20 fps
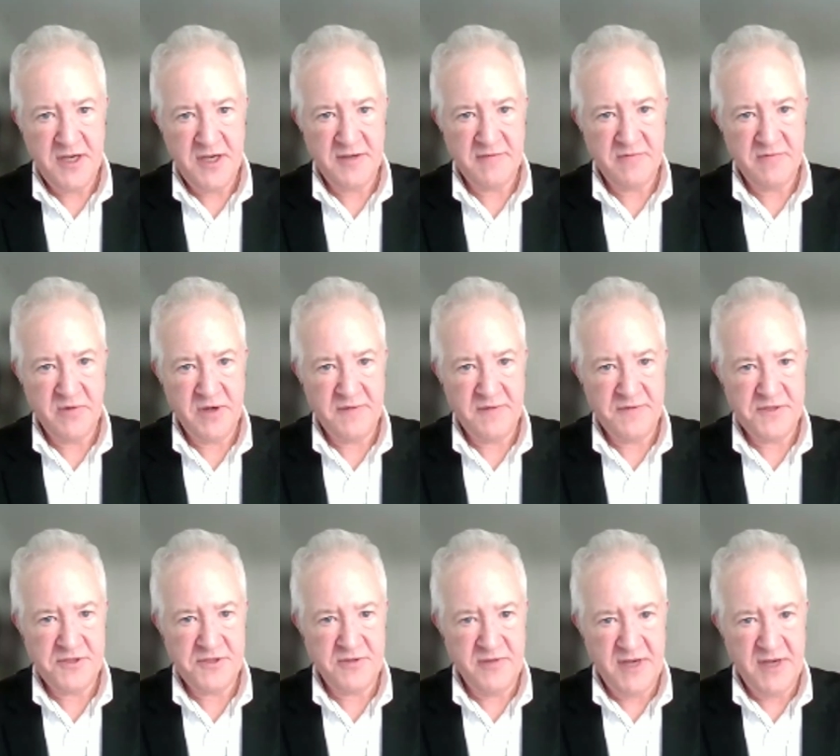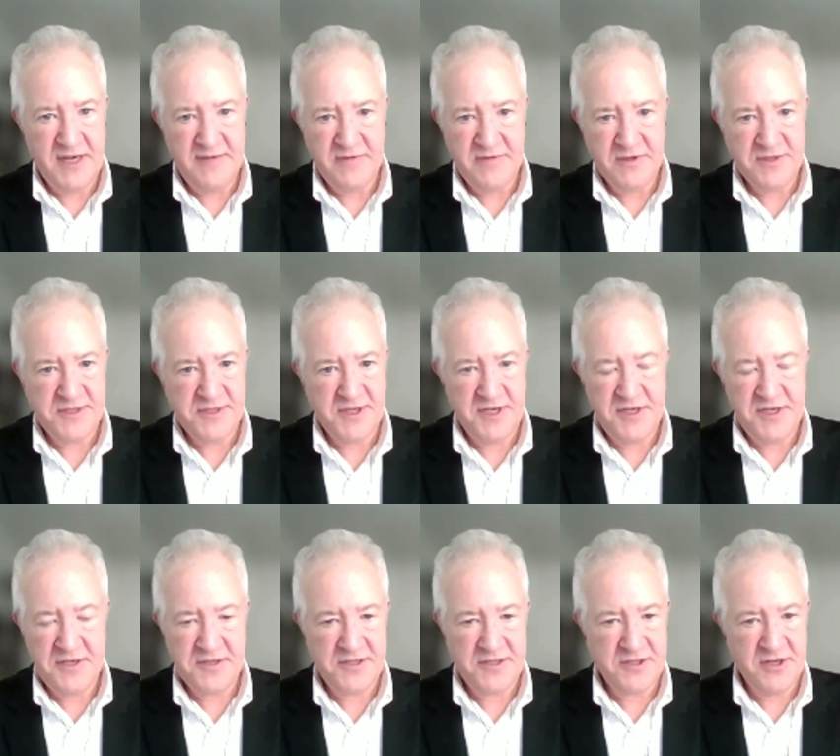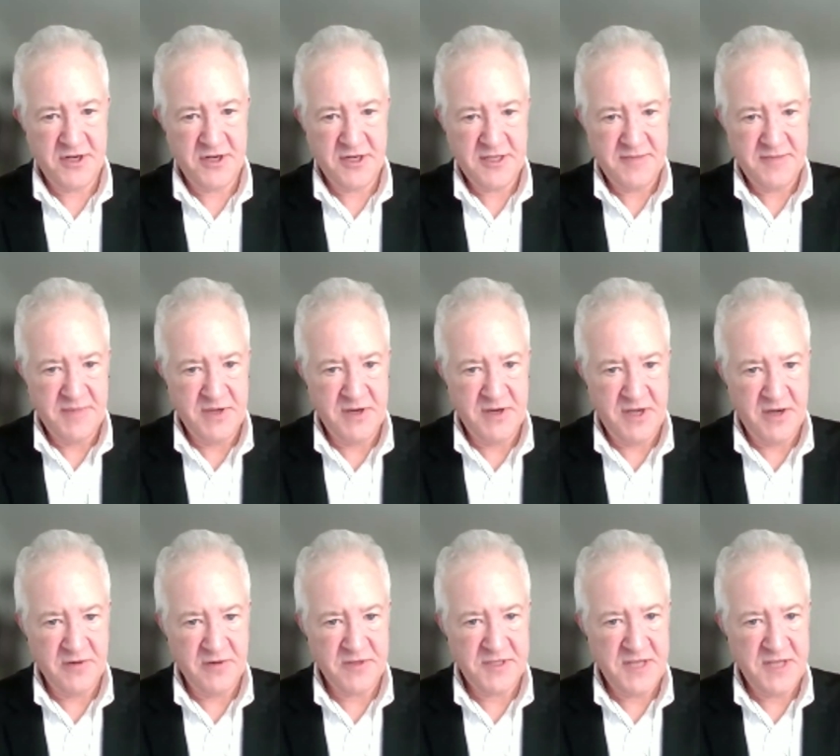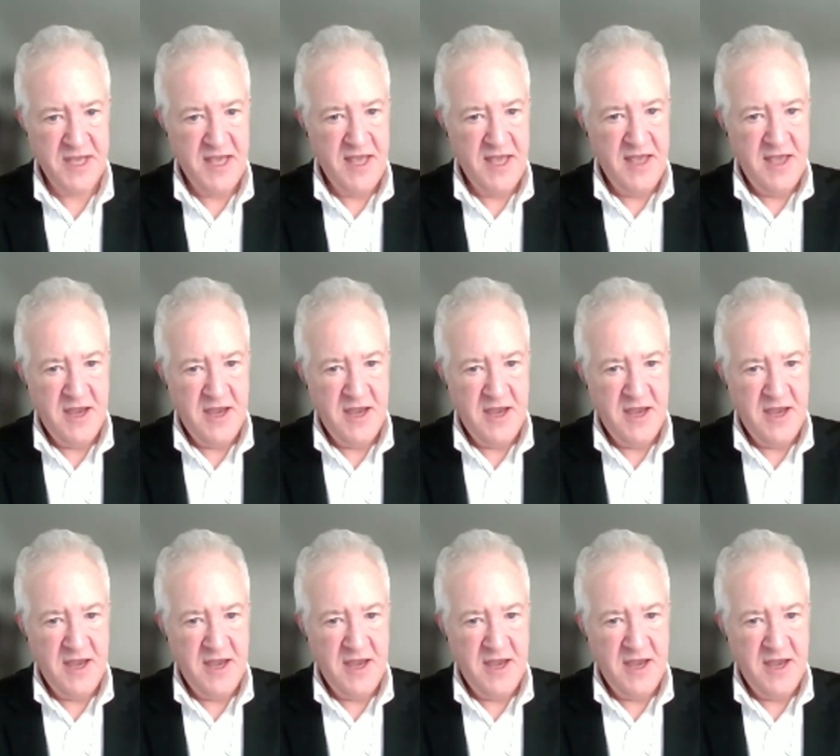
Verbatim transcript: of one of the survivors, and he just talked about how his